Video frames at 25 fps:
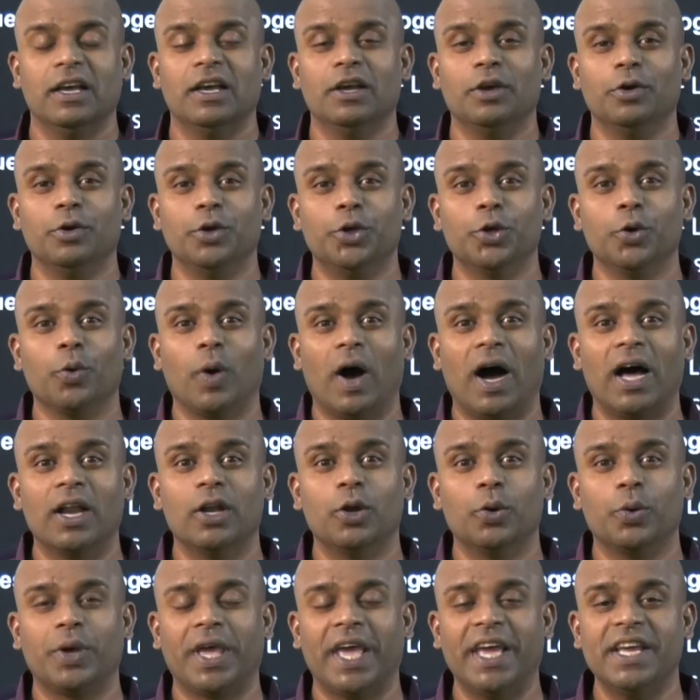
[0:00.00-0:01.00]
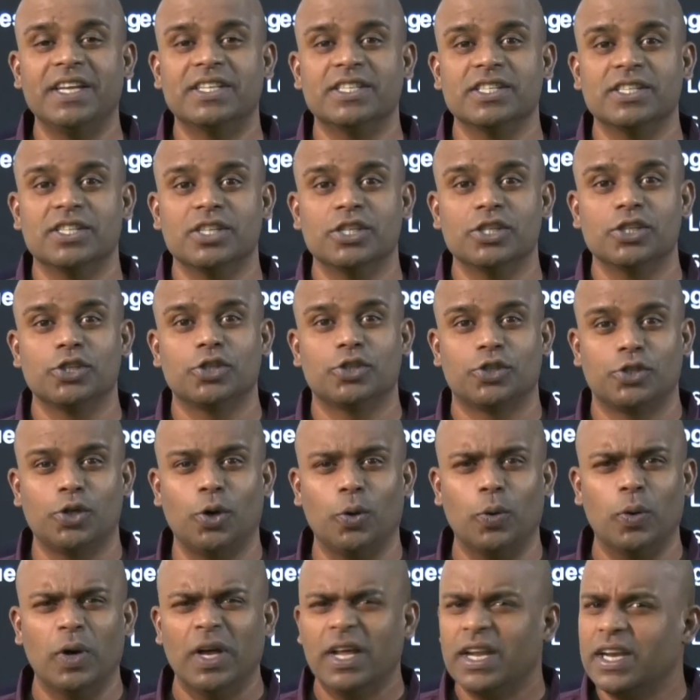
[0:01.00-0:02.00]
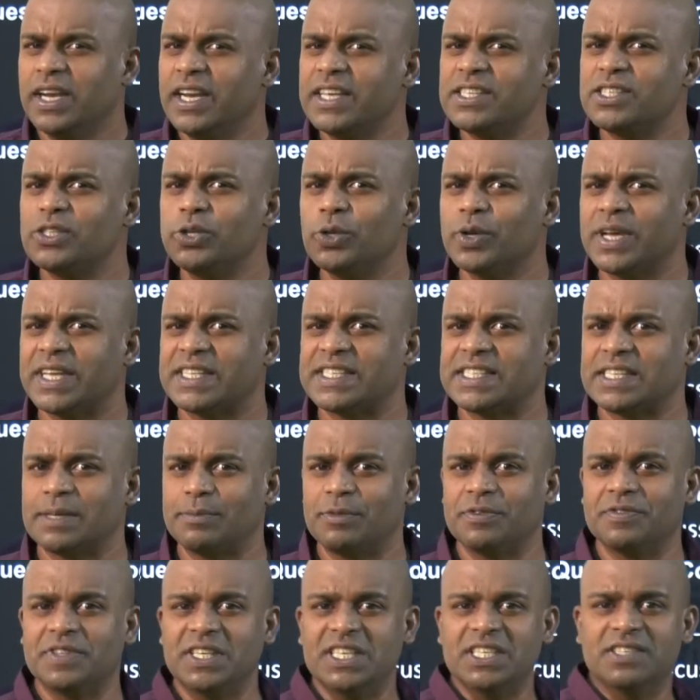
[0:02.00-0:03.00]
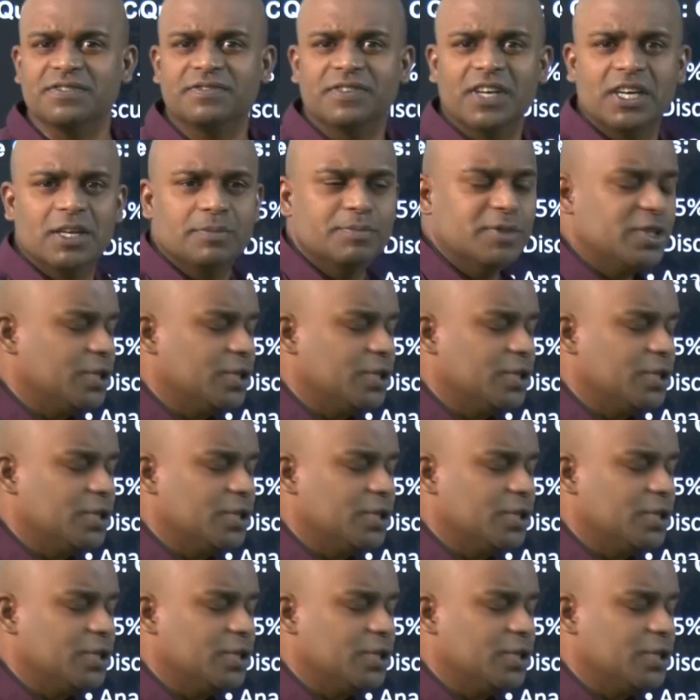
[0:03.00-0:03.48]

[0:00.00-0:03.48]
you are located. So let's look at some of these verbs